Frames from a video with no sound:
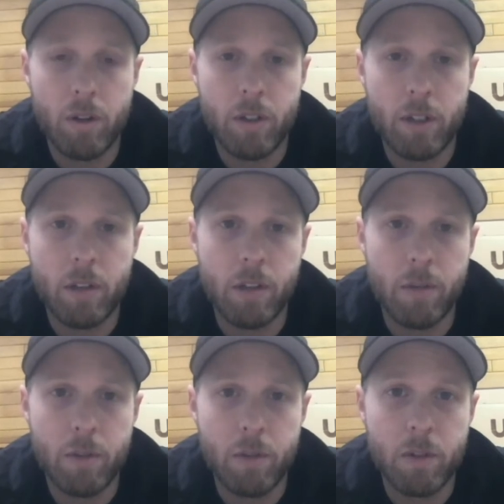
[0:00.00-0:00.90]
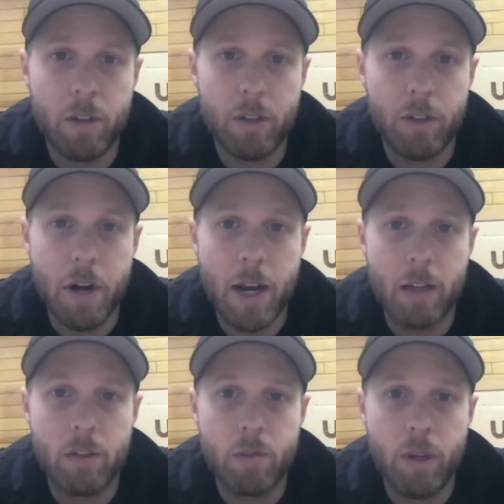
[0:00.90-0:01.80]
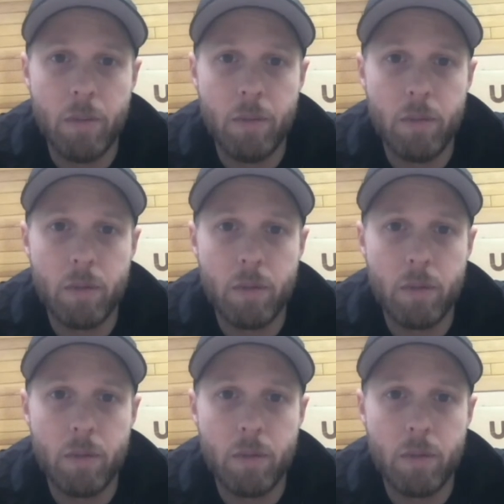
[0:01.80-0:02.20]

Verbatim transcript: 6 of them. So it's called the Dragon Sweep.